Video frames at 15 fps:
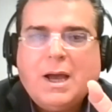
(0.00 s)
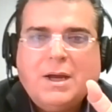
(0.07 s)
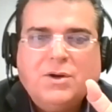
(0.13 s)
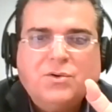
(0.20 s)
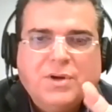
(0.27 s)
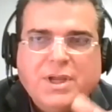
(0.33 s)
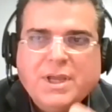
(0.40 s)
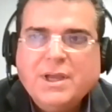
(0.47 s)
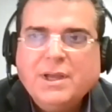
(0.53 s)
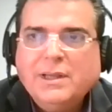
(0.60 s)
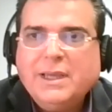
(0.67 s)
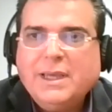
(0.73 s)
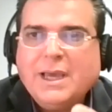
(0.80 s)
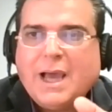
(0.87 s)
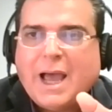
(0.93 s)

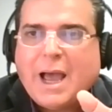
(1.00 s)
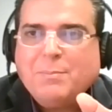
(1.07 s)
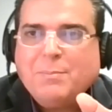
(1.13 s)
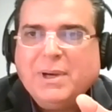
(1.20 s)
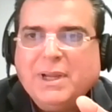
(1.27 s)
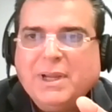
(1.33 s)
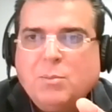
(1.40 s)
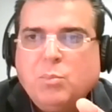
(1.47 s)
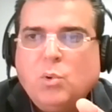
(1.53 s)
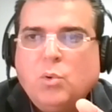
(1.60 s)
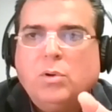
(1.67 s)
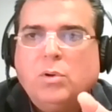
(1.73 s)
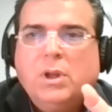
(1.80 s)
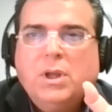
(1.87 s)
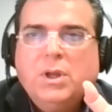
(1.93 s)
really
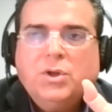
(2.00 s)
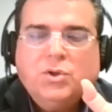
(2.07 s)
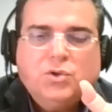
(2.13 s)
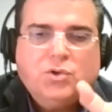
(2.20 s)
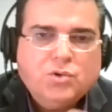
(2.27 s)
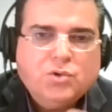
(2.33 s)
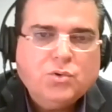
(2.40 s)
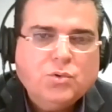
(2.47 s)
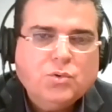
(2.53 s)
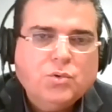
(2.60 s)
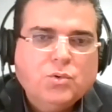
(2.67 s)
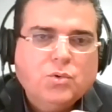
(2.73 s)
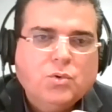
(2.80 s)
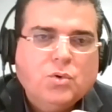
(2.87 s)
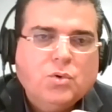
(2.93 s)
applicable
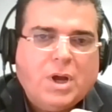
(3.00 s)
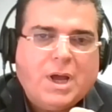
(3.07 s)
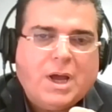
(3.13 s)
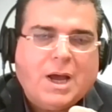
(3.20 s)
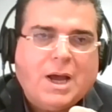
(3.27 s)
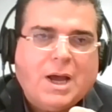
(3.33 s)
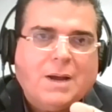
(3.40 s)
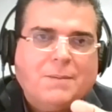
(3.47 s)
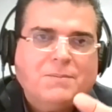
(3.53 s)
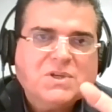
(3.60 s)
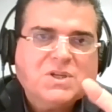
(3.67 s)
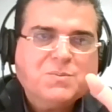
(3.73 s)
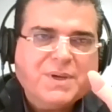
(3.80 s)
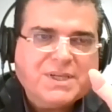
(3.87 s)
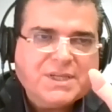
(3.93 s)
to
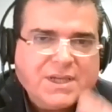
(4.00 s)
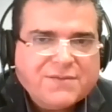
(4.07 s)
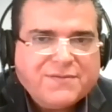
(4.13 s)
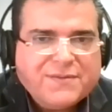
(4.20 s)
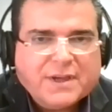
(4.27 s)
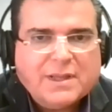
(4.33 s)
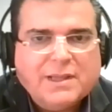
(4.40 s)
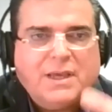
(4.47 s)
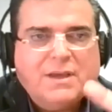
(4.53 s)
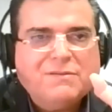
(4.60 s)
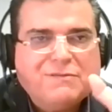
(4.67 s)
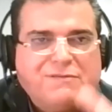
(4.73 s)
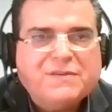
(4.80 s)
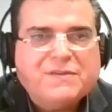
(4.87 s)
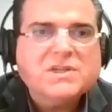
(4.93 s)
specifically
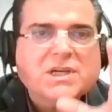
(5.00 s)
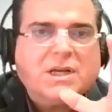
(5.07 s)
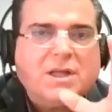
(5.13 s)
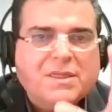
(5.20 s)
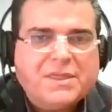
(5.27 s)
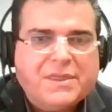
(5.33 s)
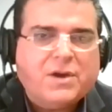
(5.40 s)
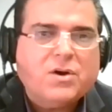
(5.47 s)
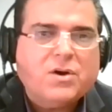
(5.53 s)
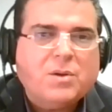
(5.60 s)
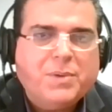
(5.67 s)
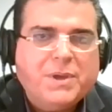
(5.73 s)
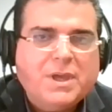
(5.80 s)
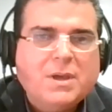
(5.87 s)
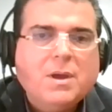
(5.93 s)
physical
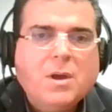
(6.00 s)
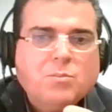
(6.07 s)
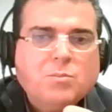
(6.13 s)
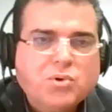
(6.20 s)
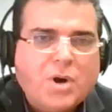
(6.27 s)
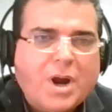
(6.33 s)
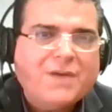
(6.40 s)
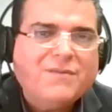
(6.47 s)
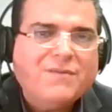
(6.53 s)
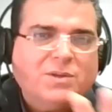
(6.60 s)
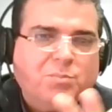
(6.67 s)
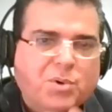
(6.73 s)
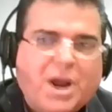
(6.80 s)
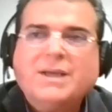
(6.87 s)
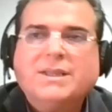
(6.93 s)
therapy
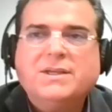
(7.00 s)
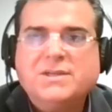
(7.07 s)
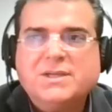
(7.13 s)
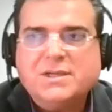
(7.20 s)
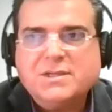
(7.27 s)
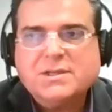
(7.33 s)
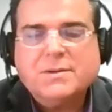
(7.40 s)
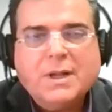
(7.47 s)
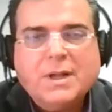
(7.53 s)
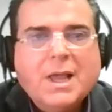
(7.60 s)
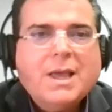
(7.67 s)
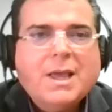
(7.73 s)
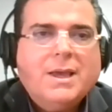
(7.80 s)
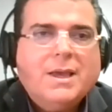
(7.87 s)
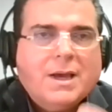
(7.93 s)
private practices.
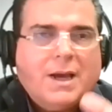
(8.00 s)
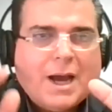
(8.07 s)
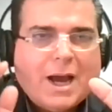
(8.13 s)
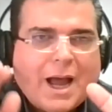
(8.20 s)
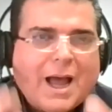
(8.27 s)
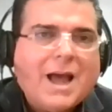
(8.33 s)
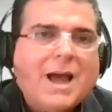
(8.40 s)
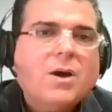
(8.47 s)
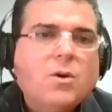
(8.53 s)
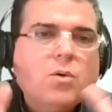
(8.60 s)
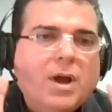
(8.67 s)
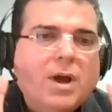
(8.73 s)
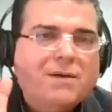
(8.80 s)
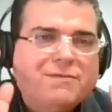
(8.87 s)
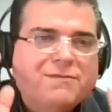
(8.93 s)
How
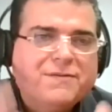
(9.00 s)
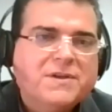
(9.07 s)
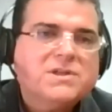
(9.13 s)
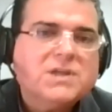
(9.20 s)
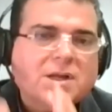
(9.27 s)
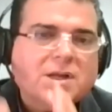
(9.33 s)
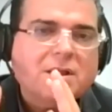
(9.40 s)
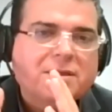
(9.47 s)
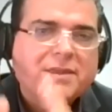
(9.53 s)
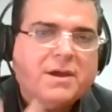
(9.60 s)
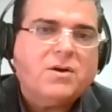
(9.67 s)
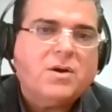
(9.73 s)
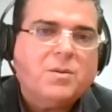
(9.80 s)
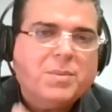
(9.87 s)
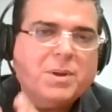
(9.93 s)
a physical
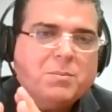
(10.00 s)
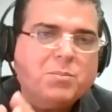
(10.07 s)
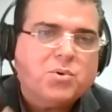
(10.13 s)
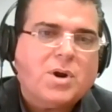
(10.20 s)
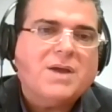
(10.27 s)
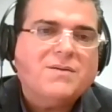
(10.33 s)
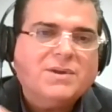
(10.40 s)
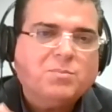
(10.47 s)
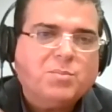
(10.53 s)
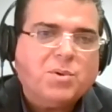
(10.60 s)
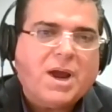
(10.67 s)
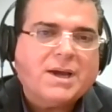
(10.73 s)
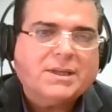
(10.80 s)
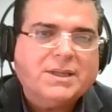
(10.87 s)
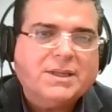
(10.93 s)
therapy private
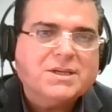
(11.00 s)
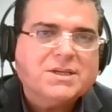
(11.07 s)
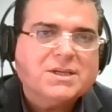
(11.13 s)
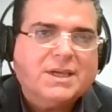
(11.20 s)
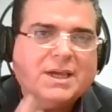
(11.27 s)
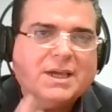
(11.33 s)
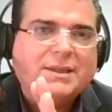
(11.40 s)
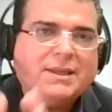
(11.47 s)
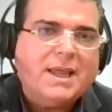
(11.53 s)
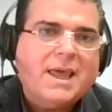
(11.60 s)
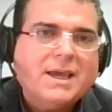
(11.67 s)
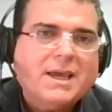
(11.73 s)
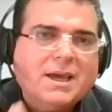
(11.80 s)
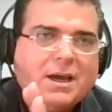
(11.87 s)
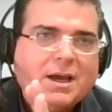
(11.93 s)
practice can
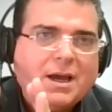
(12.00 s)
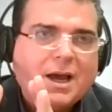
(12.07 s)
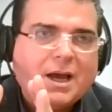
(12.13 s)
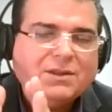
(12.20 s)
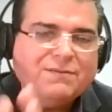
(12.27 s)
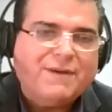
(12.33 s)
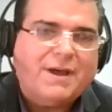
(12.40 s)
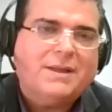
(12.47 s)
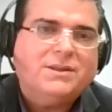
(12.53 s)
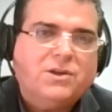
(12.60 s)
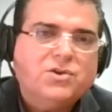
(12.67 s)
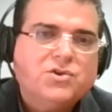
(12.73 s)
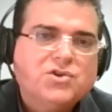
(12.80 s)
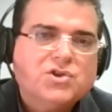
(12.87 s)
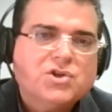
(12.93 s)
take
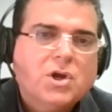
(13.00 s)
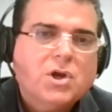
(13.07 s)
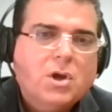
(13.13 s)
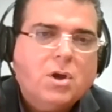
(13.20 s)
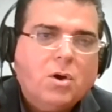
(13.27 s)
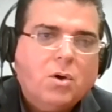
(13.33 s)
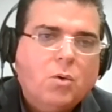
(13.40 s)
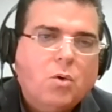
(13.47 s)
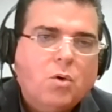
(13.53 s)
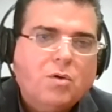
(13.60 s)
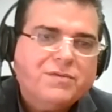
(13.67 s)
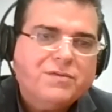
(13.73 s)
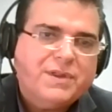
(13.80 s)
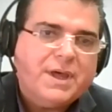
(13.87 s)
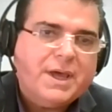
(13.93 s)
advantage
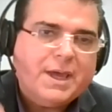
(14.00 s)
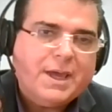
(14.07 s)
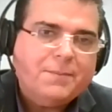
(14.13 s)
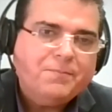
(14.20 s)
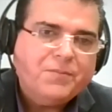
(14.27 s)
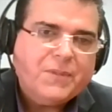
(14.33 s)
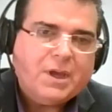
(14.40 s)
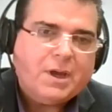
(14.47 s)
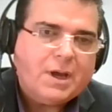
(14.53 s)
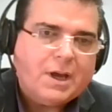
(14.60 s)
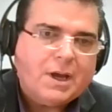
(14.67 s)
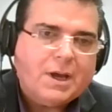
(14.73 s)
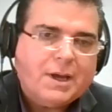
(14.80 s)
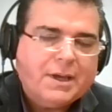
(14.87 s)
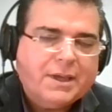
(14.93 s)
of the
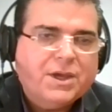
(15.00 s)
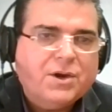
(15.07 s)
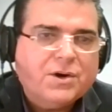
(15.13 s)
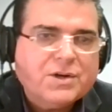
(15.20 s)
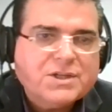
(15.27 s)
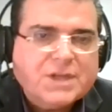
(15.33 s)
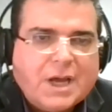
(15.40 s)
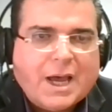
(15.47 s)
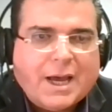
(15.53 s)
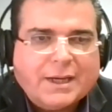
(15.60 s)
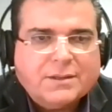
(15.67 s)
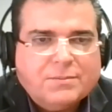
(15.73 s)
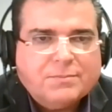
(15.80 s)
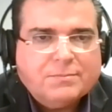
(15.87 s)
CARES Act.